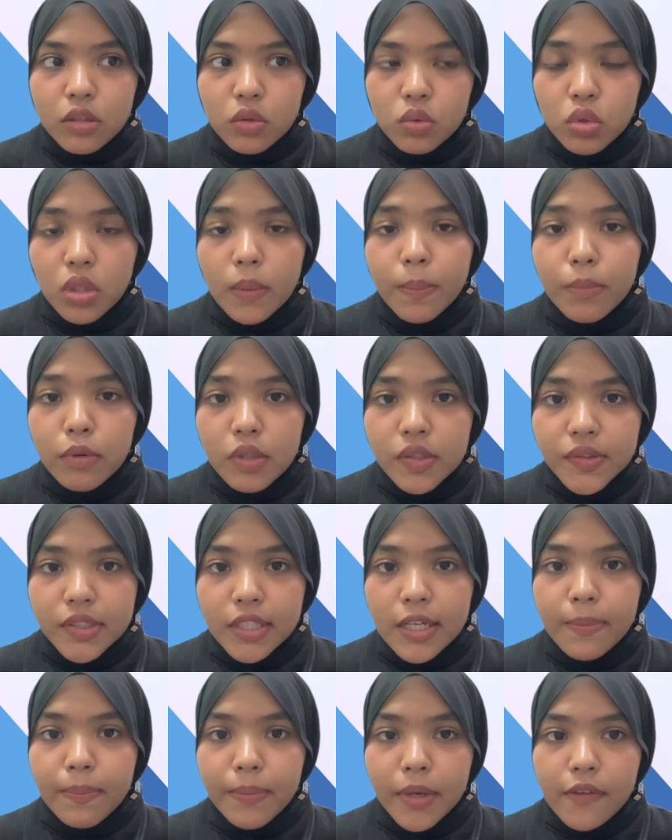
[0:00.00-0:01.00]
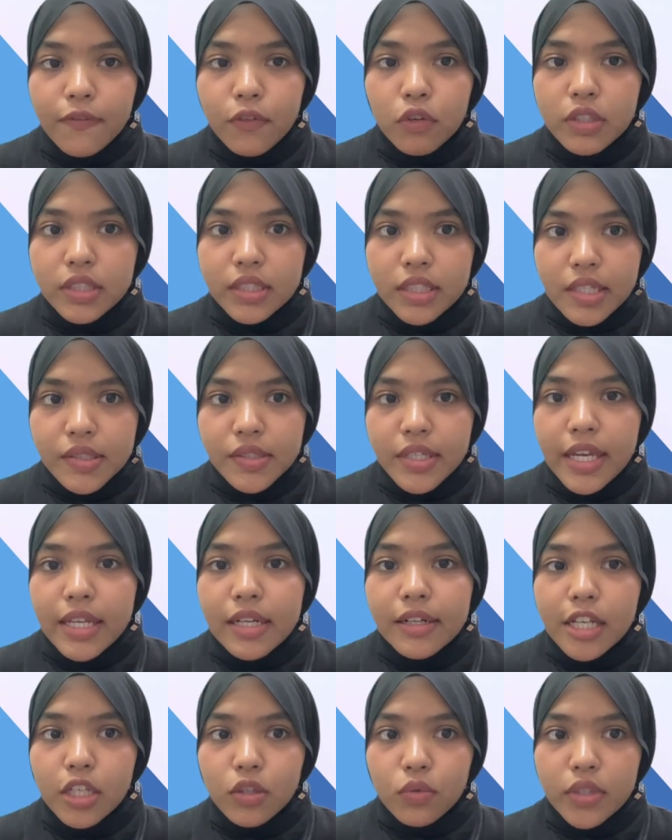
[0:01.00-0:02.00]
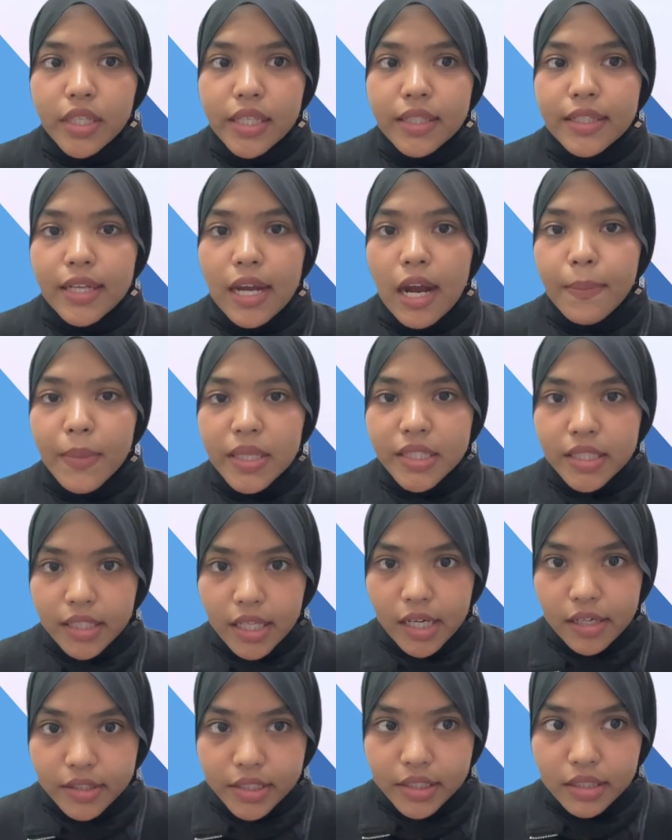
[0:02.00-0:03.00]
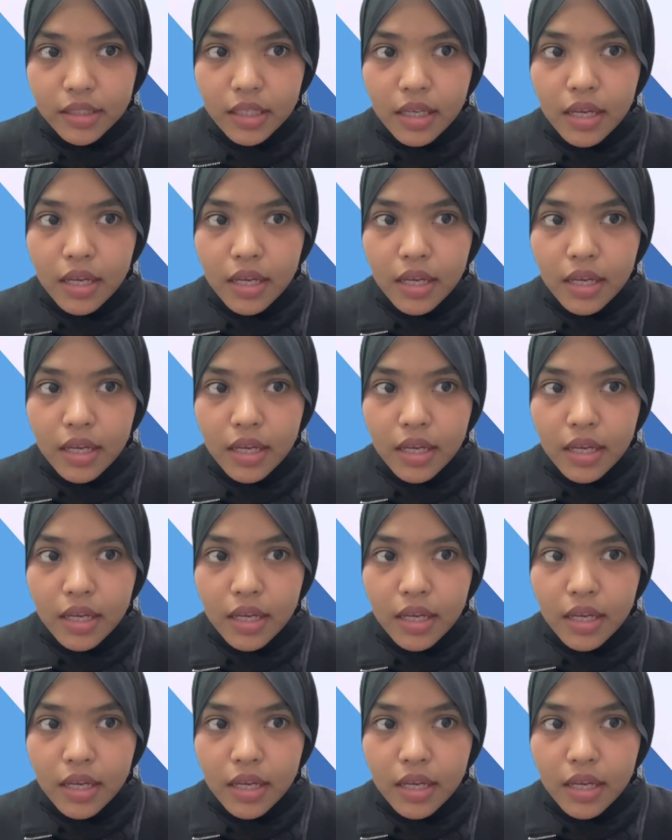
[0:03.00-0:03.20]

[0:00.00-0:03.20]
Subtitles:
to oppose the applied voltage and regulate the armature current,